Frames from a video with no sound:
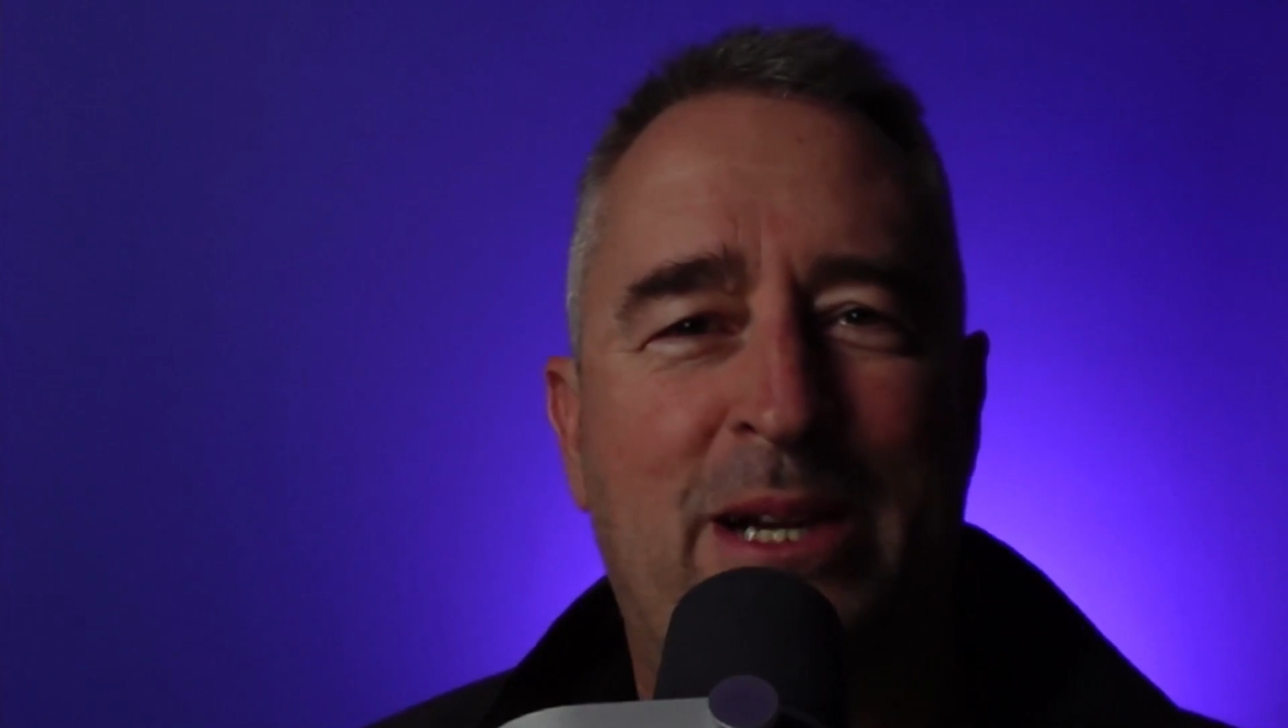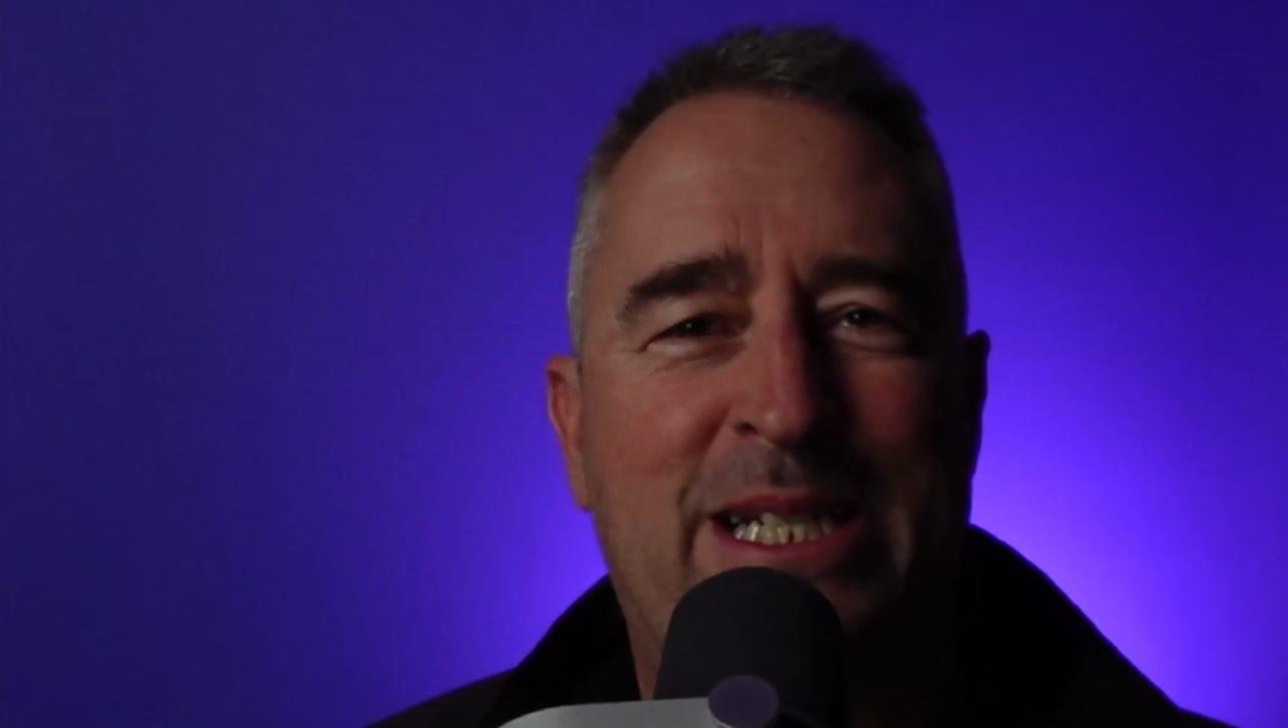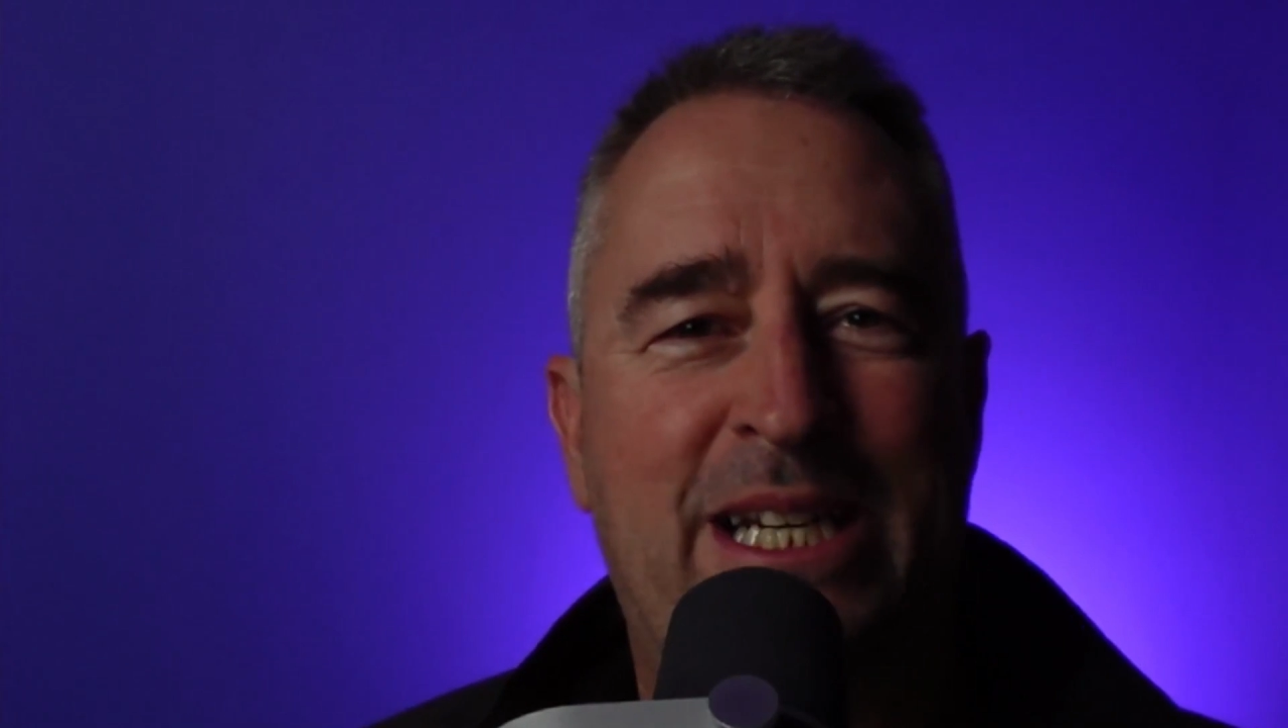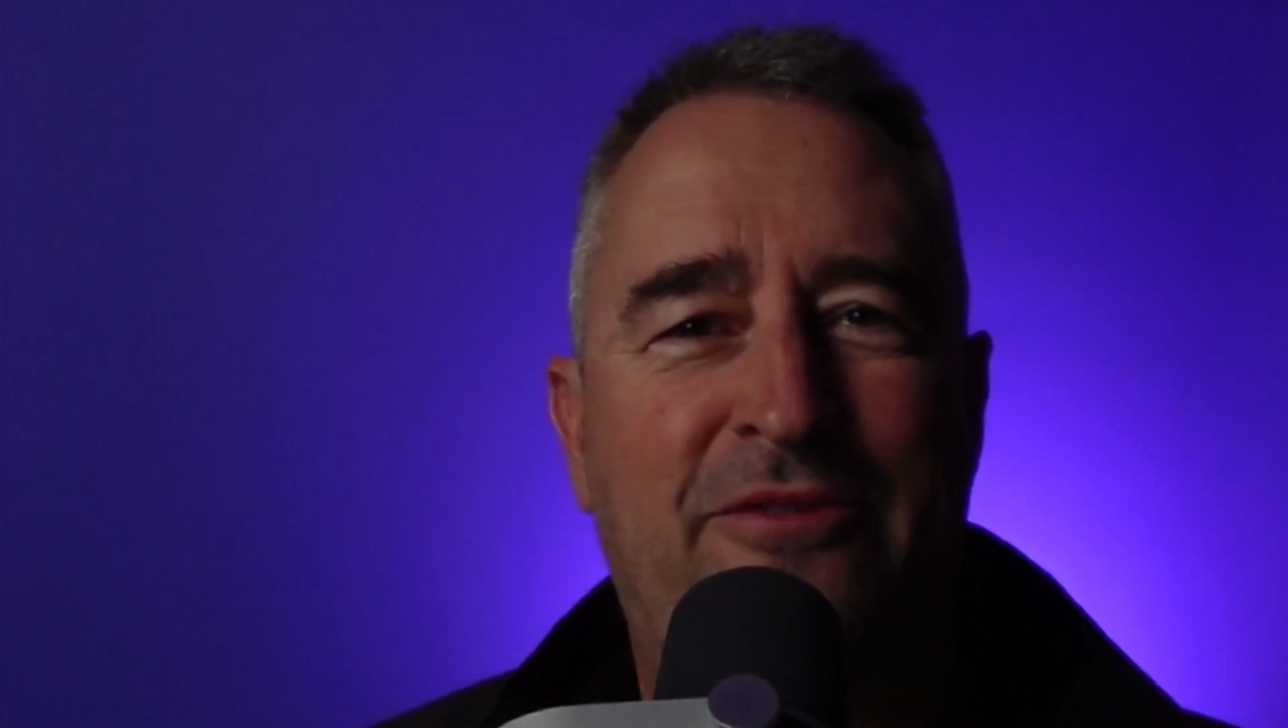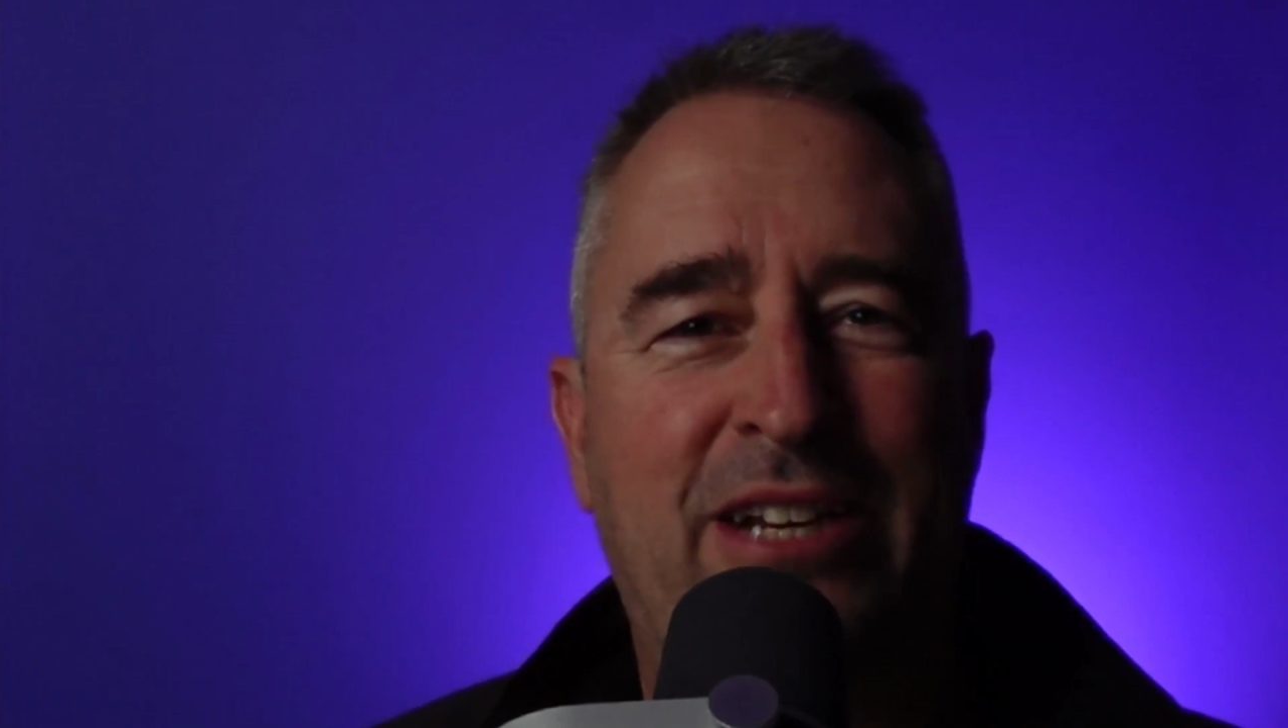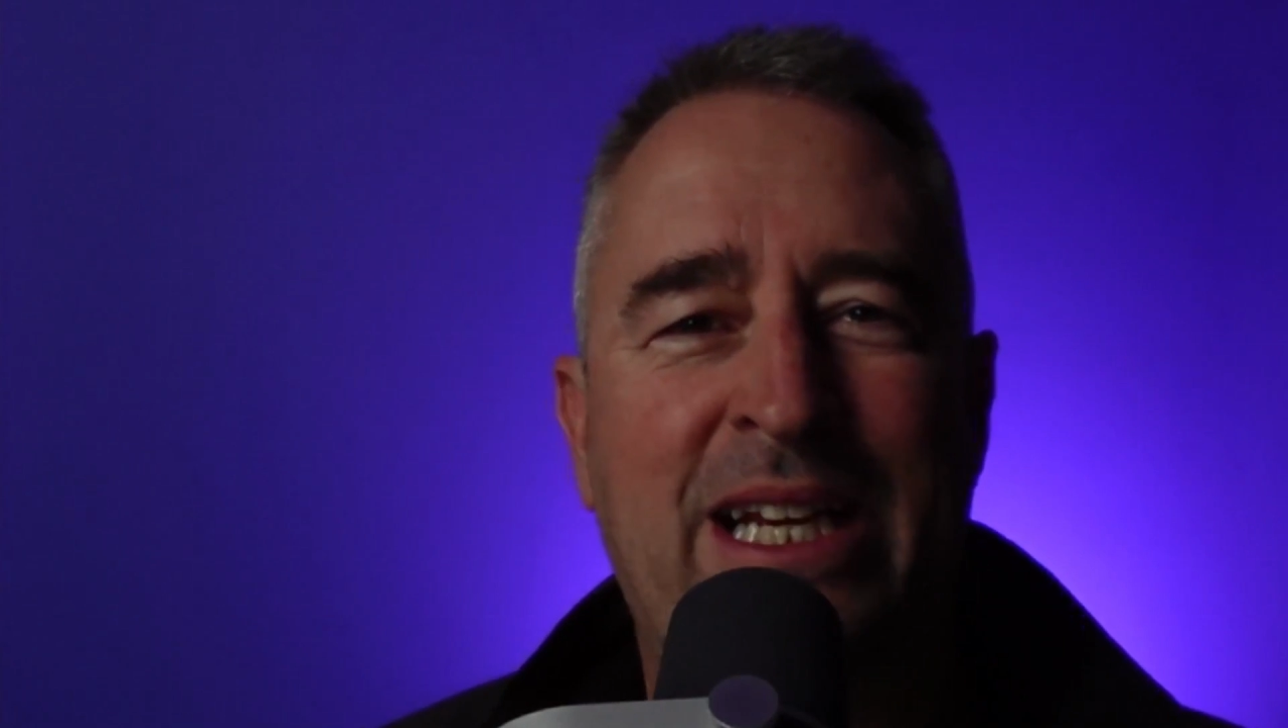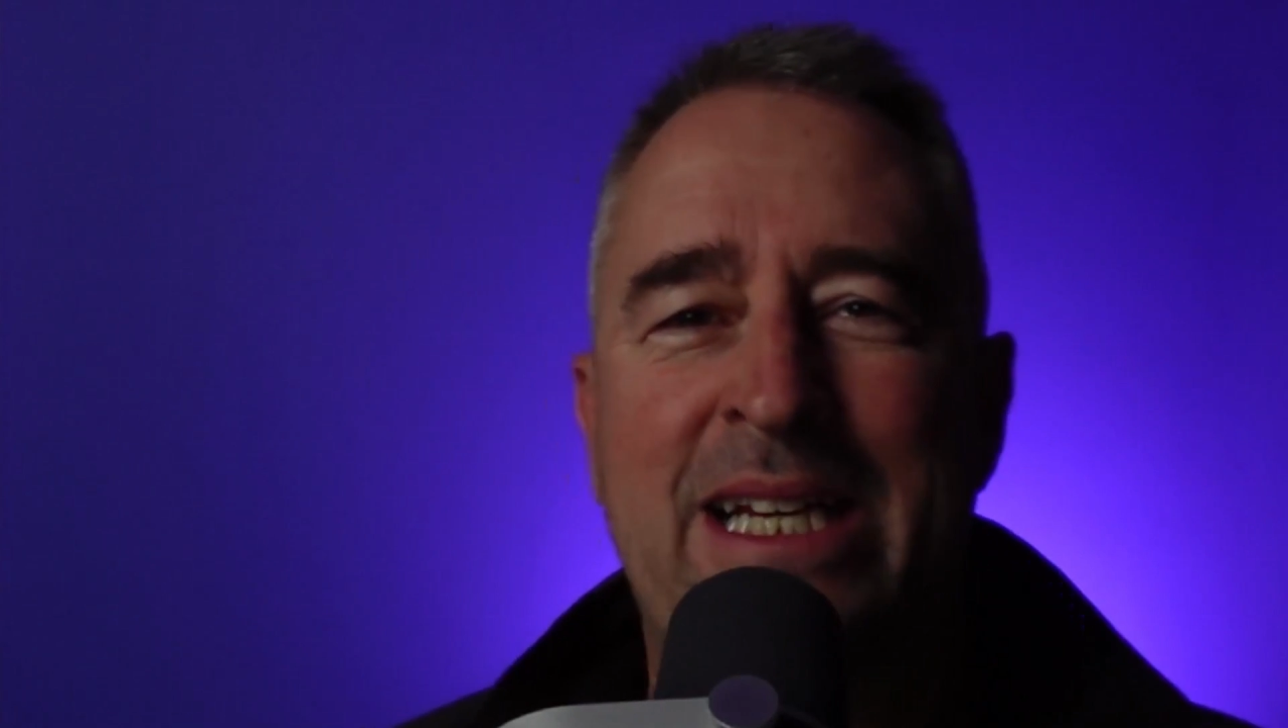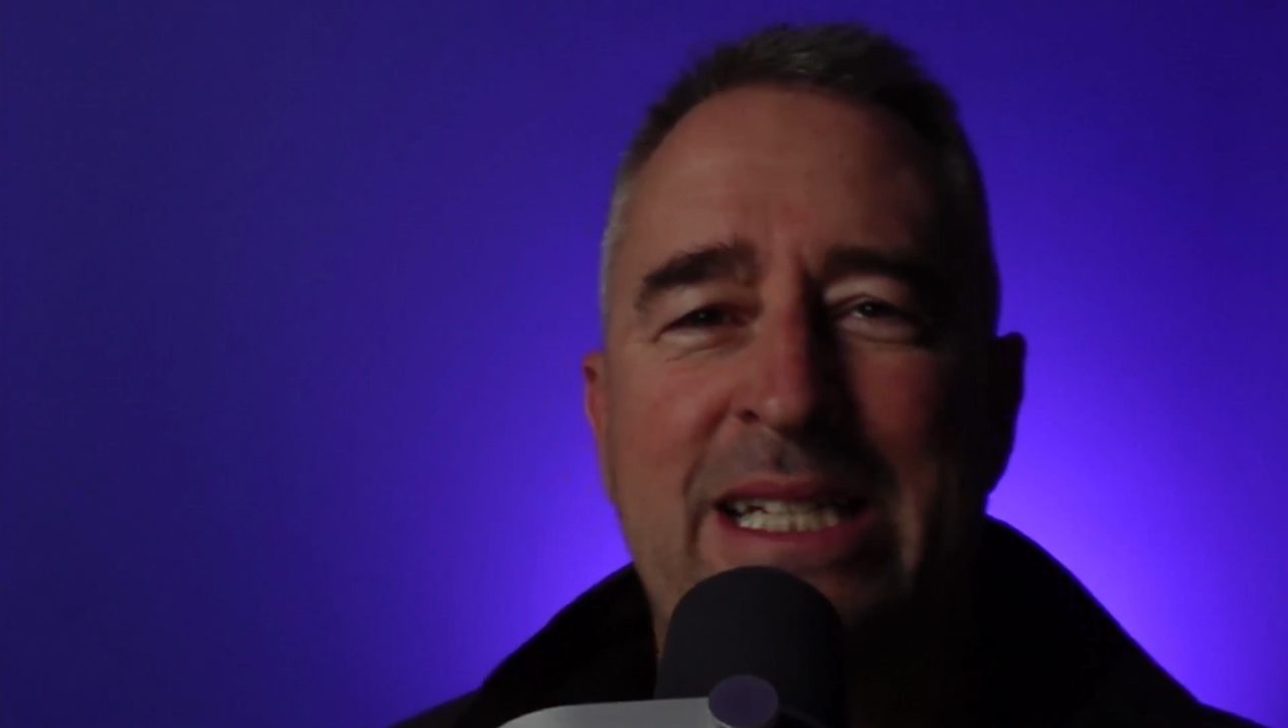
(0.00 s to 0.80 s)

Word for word: TV